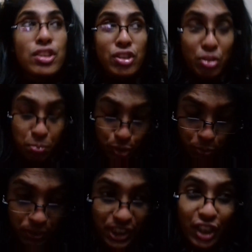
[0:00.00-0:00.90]
to
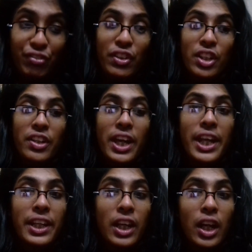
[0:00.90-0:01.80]
push myself further.
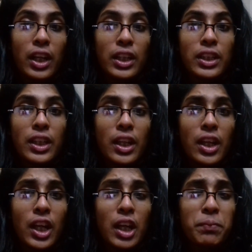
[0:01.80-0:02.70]
And
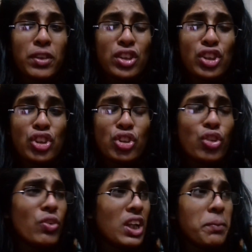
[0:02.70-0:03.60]
I'm not
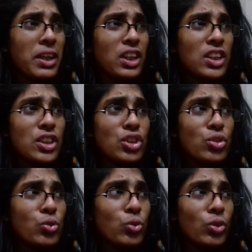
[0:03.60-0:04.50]
sure what am I gonna
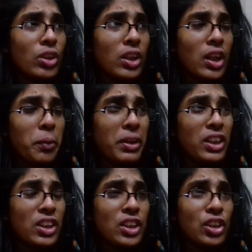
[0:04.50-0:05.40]
do. Am
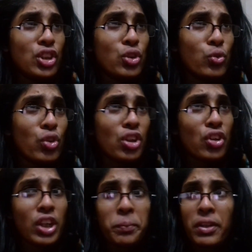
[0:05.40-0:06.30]
I gonna go to
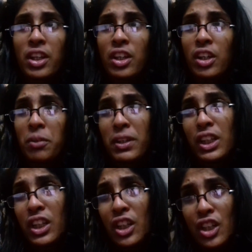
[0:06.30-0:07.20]
work, or am
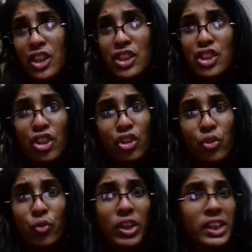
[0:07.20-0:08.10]
I gonna start
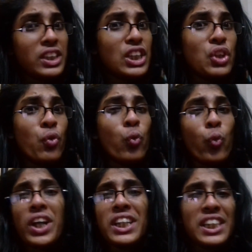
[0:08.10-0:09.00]

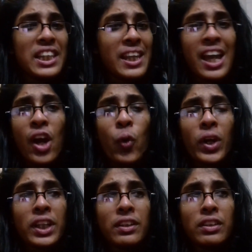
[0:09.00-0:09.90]
writing right now
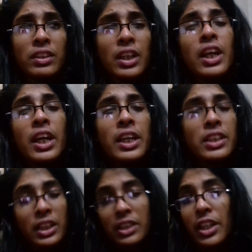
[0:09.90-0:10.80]
and
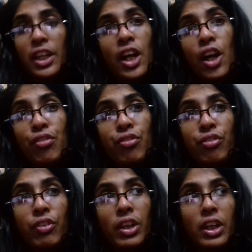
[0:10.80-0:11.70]
take a day
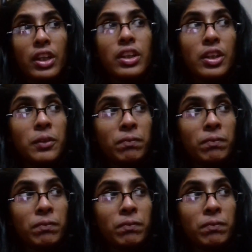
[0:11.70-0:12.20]
off and